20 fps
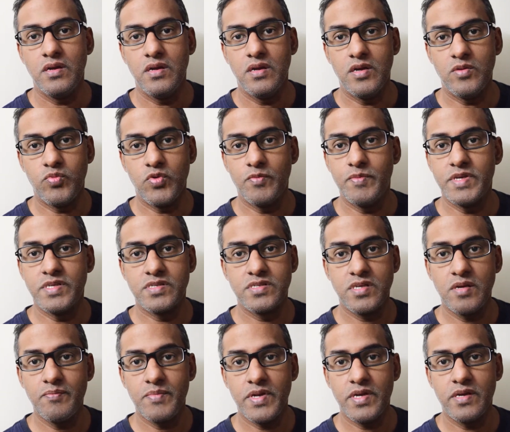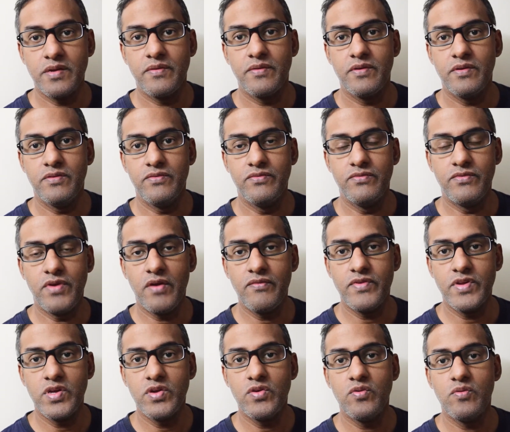it would be simply
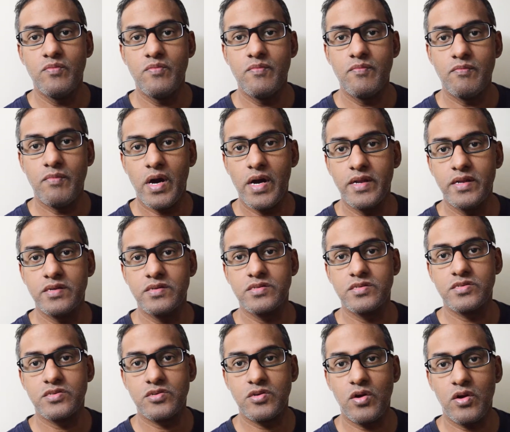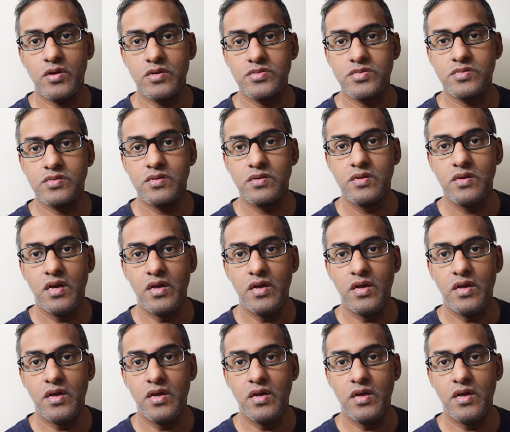revenue minus cost,